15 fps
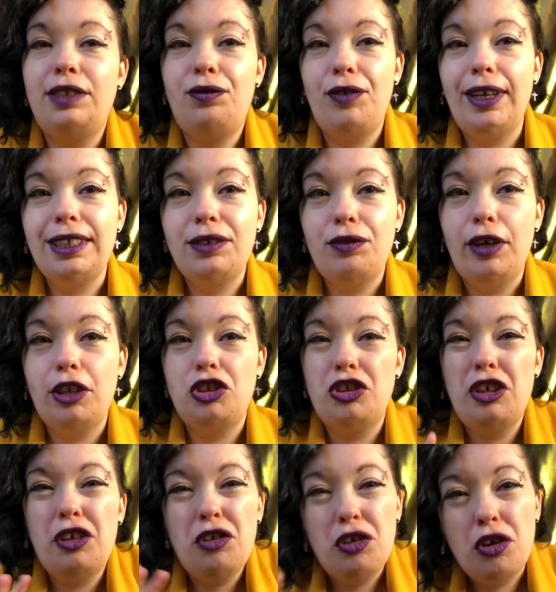fast fashion
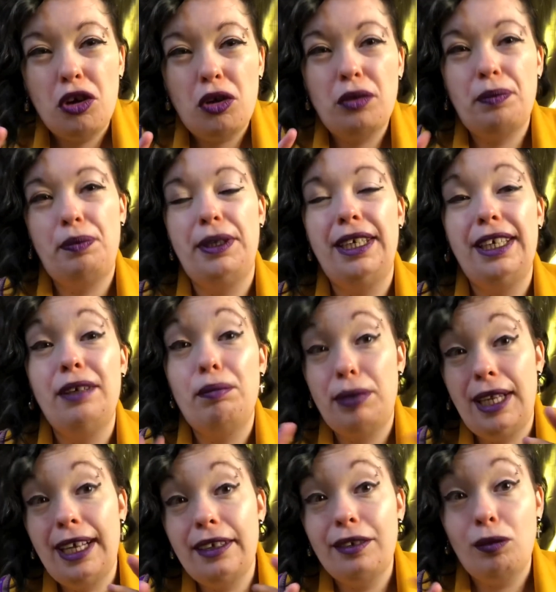not being
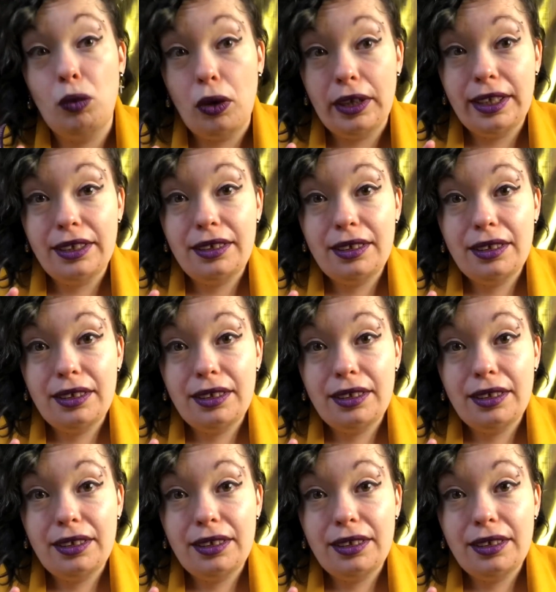black and white.